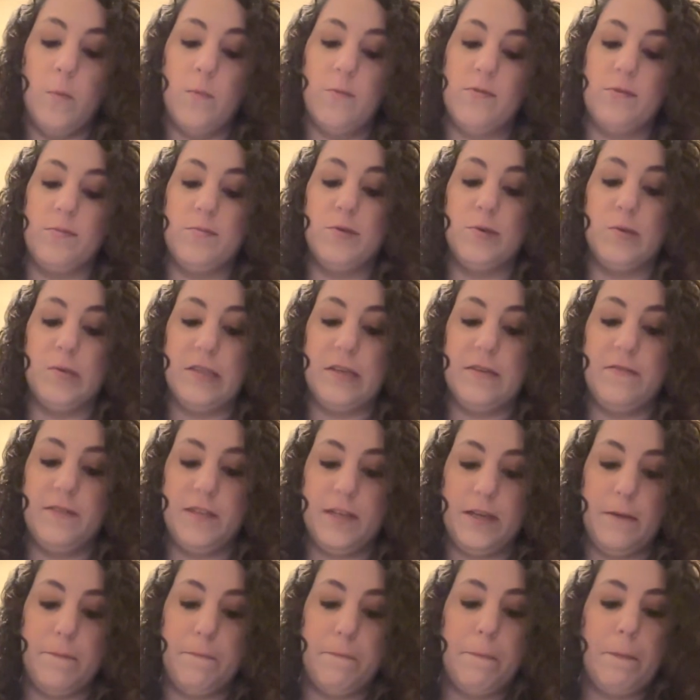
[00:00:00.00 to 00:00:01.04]
from loose leaf
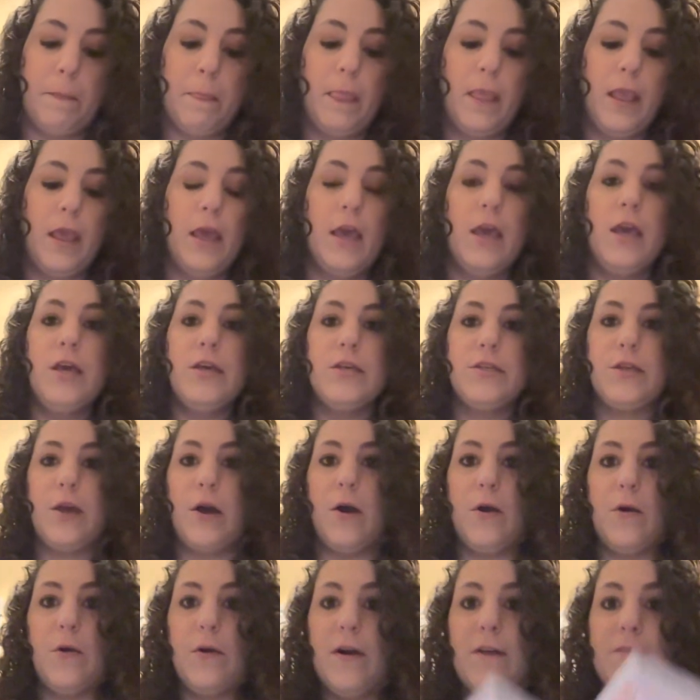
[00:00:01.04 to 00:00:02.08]
tea.
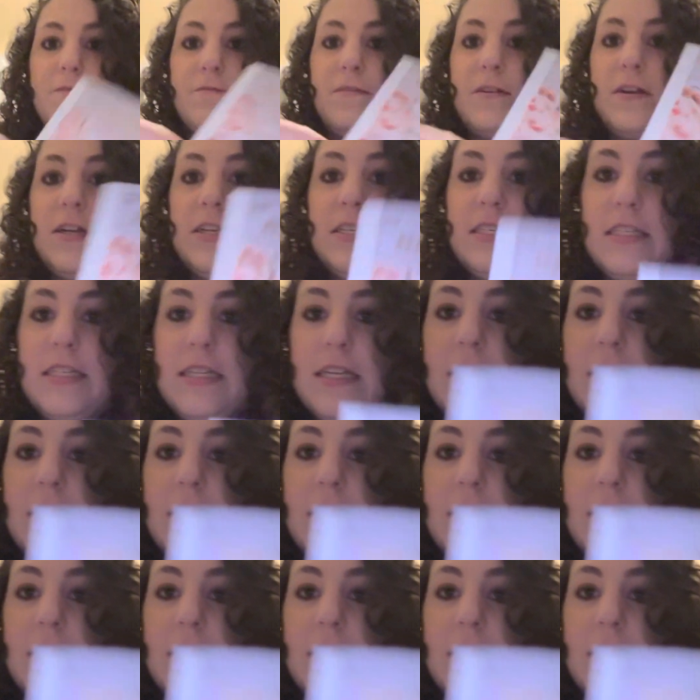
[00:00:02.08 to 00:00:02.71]
So first